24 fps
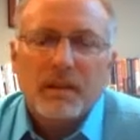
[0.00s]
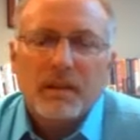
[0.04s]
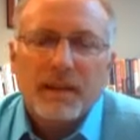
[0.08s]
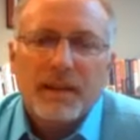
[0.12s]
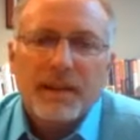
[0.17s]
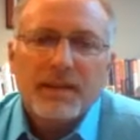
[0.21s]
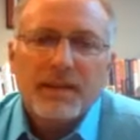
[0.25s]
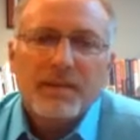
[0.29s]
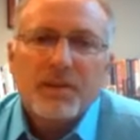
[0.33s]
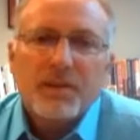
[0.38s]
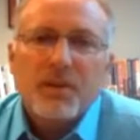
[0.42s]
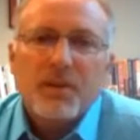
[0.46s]

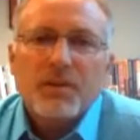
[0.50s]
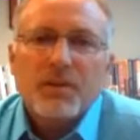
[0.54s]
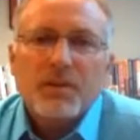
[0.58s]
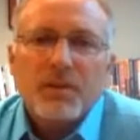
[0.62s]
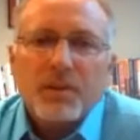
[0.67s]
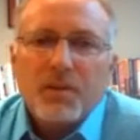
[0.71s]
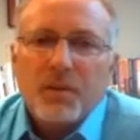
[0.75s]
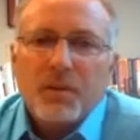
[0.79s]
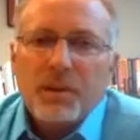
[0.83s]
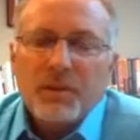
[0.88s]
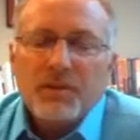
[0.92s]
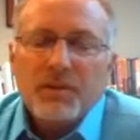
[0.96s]
And so as you
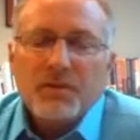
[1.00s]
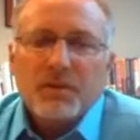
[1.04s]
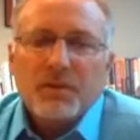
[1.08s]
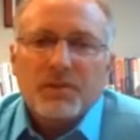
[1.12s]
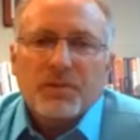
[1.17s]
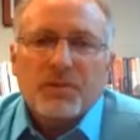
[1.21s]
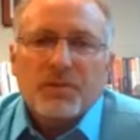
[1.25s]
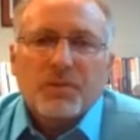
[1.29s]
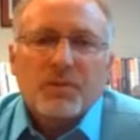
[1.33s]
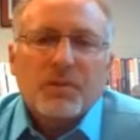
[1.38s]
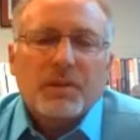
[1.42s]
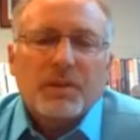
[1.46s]
go into a
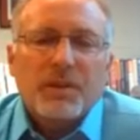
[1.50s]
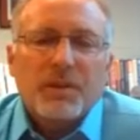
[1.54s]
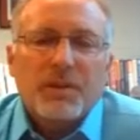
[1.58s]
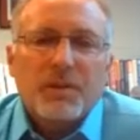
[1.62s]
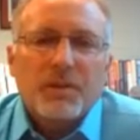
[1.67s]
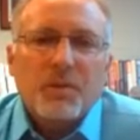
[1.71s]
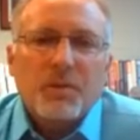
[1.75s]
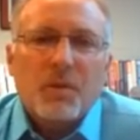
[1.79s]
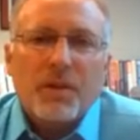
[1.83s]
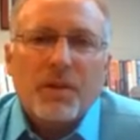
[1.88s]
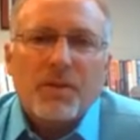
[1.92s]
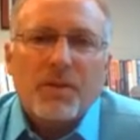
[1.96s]
school year,
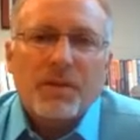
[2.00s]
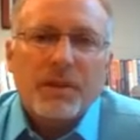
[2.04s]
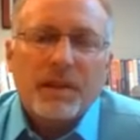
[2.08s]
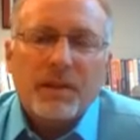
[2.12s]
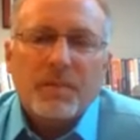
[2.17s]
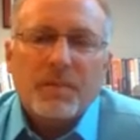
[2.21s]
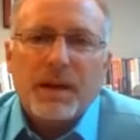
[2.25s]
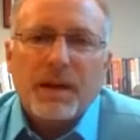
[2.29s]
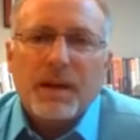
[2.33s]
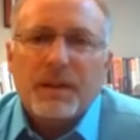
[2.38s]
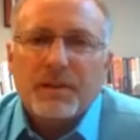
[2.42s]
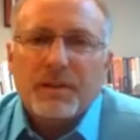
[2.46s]
you want to think
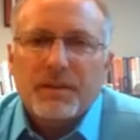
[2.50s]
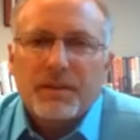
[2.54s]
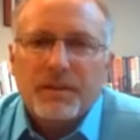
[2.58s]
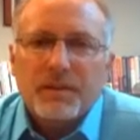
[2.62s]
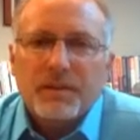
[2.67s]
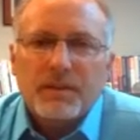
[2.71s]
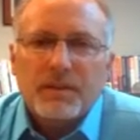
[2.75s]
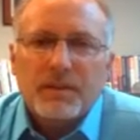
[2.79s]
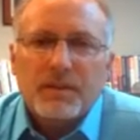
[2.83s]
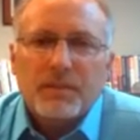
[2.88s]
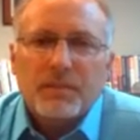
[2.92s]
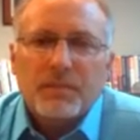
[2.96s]
about
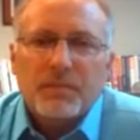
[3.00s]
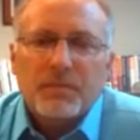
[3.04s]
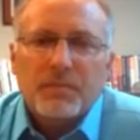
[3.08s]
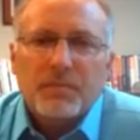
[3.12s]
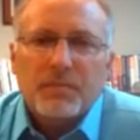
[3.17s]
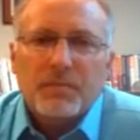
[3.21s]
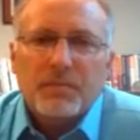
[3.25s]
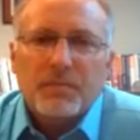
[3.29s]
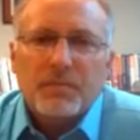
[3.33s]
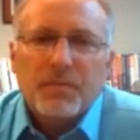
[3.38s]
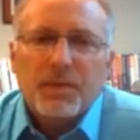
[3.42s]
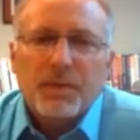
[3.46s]

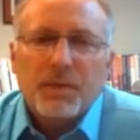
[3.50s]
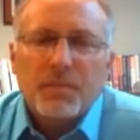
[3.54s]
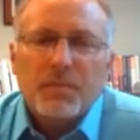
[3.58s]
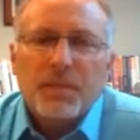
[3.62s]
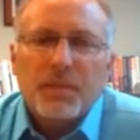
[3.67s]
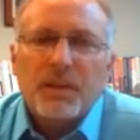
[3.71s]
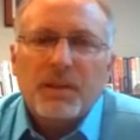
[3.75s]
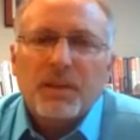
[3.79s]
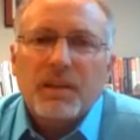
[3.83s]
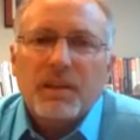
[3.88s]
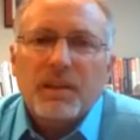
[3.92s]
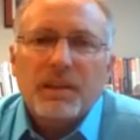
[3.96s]
the
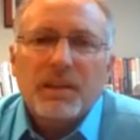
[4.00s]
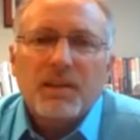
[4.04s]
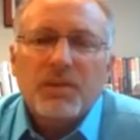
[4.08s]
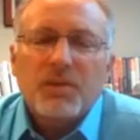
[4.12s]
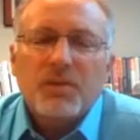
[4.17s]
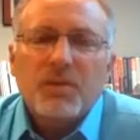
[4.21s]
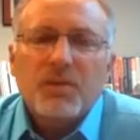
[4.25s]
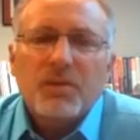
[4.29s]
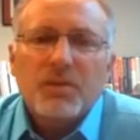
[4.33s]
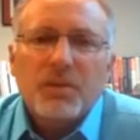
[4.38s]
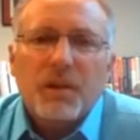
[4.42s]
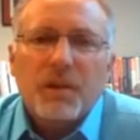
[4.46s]
ability to
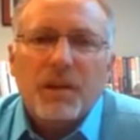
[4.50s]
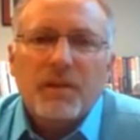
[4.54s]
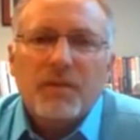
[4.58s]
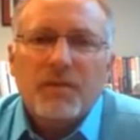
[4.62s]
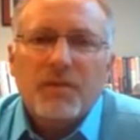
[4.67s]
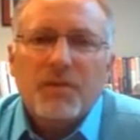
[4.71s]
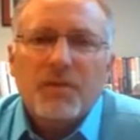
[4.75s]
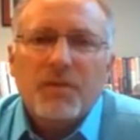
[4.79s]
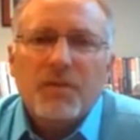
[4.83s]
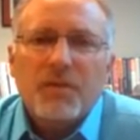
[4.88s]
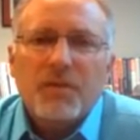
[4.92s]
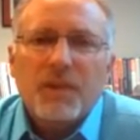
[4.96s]
do a
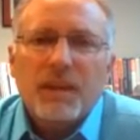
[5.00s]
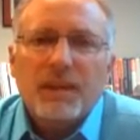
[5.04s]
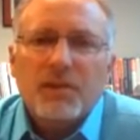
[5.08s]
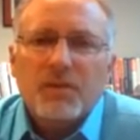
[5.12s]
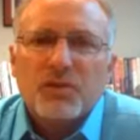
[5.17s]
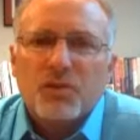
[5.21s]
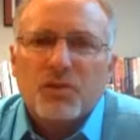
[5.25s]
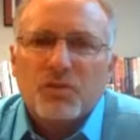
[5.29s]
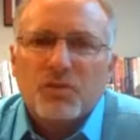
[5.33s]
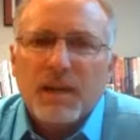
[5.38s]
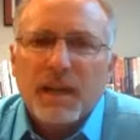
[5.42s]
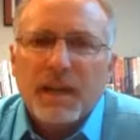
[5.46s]
few things
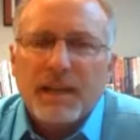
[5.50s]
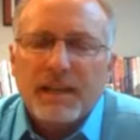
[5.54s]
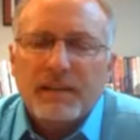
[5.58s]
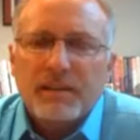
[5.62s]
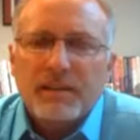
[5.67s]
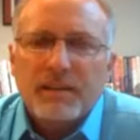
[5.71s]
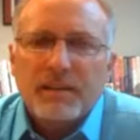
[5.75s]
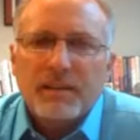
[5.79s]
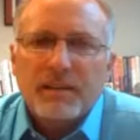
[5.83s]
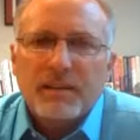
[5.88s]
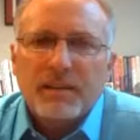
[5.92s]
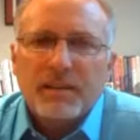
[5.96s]

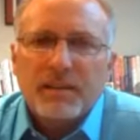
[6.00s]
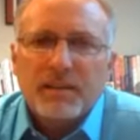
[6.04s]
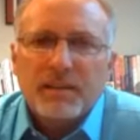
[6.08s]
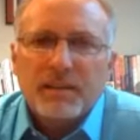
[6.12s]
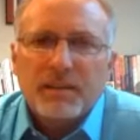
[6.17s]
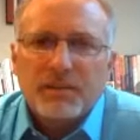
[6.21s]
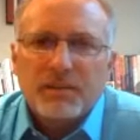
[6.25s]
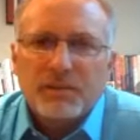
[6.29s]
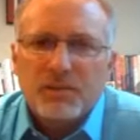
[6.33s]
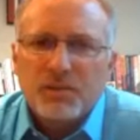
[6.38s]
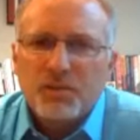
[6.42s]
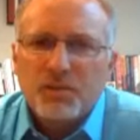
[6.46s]
great,
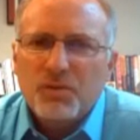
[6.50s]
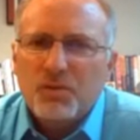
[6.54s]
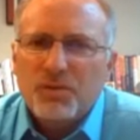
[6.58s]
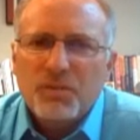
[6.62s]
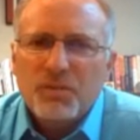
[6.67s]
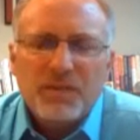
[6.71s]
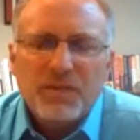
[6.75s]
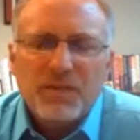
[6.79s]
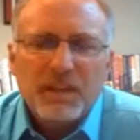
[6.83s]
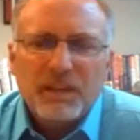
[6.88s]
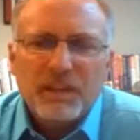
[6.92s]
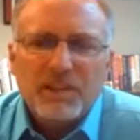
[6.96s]
do some
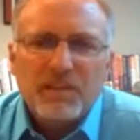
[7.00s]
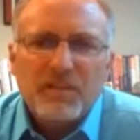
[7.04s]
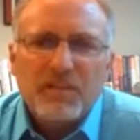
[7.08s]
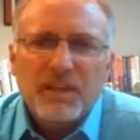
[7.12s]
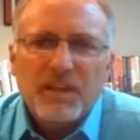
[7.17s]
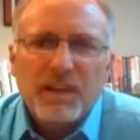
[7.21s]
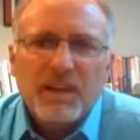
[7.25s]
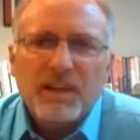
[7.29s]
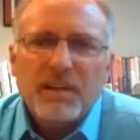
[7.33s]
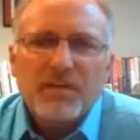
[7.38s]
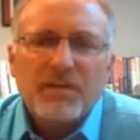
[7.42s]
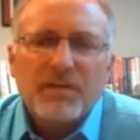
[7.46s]
things
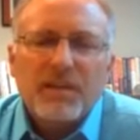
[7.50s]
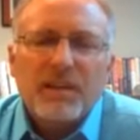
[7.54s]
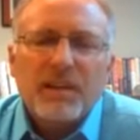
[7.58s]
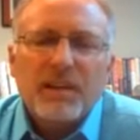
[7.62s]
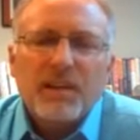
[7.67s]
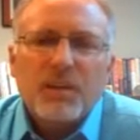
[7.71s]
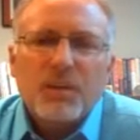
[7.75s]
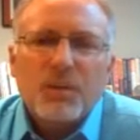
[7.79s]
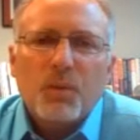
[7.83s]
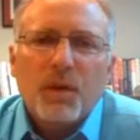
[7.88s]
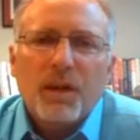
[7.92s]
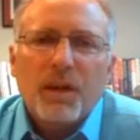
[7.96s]
very,
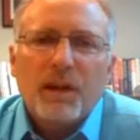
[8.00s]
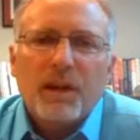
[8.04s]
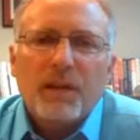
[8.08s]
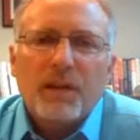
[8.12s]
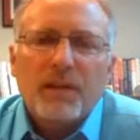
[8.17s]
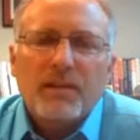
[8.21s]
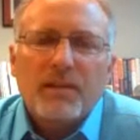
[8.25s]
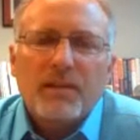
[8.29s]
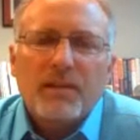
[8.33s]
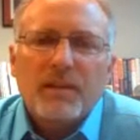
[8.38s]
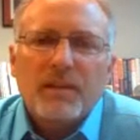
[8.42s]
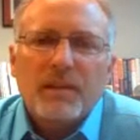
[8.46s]
very
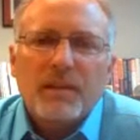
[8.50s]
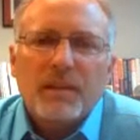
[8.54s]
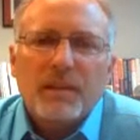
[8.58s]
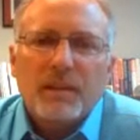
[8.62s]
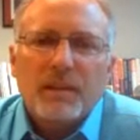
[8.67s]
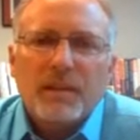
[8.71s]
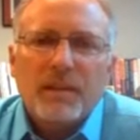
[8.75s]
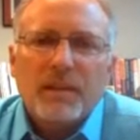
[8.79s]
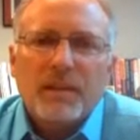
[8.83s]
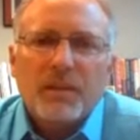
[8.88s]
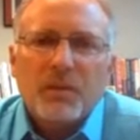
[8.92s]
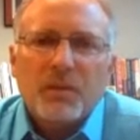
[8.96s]
well,
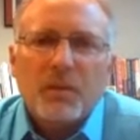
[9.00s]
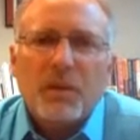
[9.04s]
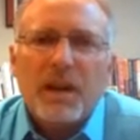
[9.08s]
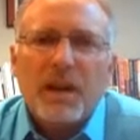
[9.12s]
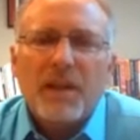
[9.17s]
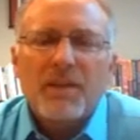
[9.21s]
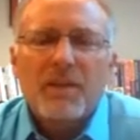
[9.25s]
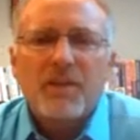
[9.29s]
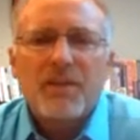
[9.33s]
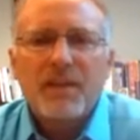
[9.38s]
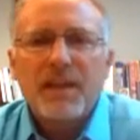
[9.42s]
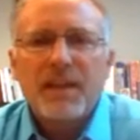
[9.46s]

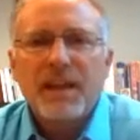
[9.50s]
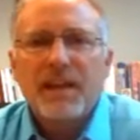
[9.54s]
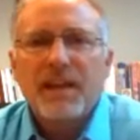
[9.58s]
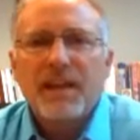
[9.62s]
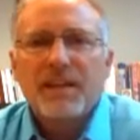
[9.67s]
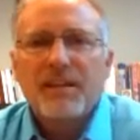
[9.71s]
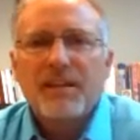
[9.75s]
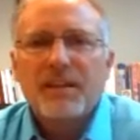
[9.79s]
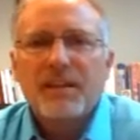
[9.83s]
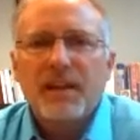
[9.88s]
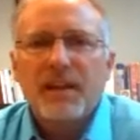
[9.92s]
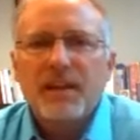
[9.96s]
rather
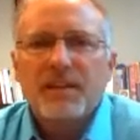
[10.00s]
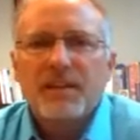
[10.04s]
than